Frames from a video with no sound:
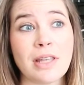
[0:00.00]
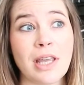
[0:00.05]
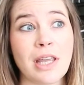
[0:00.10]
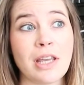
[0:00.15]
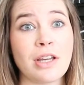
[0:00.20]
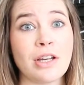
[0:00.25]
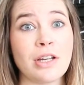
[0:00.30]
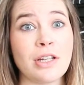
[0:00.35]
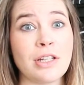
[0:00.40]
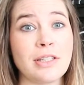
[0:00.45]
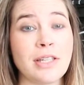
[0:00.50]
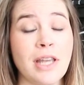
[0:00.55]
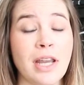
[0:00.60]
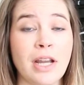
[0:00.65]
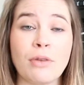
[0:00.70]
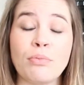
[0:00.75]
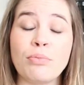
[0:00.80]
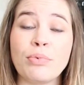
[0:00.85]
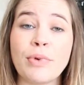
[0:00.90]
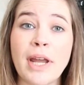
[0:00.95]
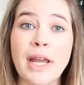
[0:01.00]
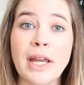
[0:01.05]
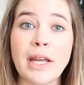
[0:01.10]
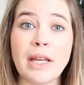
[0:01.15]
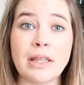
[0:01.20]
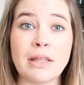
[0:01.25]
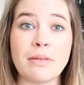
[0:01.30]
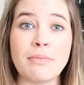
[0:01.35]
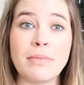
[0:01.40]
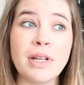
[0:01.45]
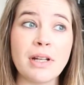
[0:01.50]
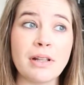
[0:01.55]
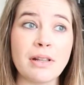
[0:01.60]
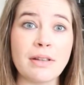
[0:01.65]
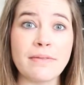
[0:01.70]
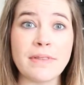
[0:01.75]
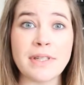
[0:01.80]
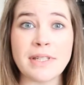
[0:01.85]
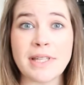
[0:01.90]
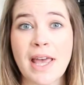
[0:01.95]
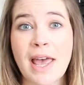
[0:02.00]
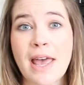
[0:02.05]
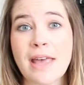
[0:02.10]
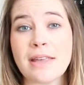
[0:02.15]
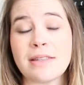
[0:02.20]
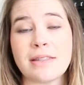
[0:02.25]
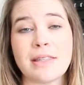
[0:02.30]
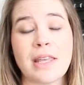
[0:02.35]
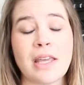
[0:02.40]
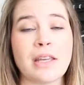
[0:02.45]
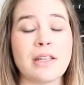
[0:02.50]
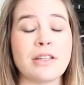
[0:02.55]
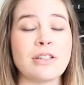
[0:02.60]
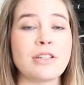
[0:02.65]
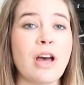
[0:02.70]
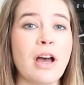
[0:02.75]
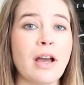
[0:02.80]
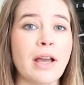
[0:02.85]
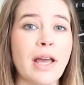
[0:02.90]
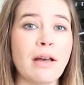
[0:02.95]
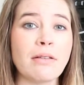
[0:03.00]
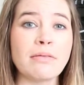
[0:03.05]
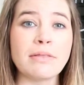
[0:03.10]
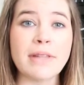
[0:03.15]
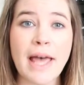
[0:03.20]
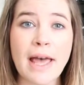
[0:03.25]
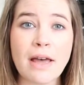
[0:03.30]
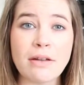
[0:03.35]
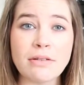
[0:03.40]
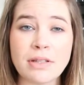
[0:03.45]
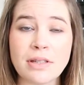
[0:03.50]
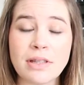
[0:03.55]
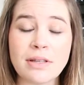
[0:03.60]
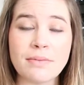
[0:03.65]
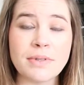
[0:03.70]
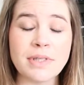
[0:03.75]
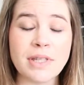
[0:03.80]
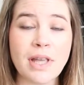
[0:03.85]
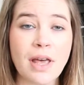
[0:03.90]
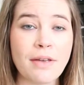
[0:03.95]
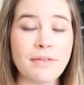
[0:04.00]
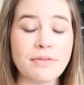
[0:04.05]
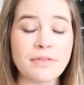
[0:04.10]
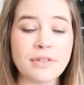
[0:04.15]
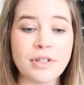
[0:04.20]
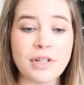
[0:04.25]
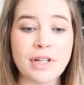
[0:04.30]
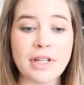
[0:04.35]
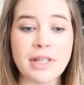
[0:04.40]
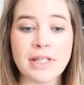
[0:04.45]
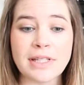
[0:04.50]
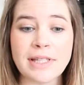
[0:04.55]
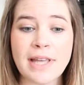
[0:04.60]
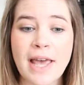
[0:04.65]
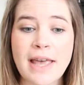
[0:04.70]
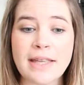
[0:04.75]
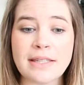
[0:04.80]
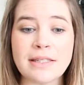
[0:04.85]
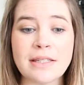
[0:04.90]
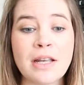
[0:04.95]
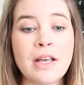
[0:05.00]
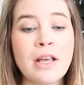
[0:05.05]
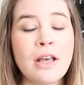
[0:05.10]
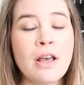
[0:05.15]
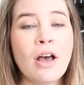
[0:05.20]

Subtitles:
They could take a break in the middle of the test. They can talk out loud to themselves during the test.